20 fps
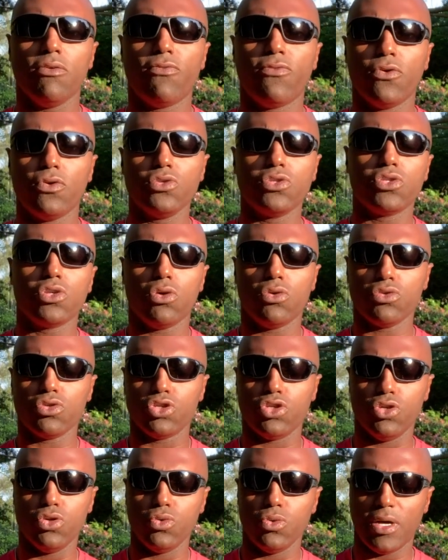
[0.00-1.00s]
full sole
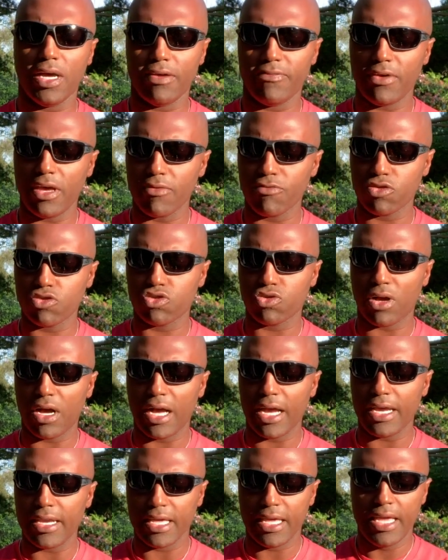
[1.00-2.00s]
shoe I've ever
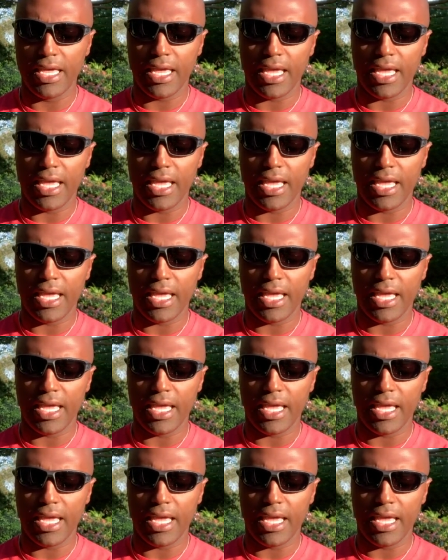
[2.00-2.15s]
tried.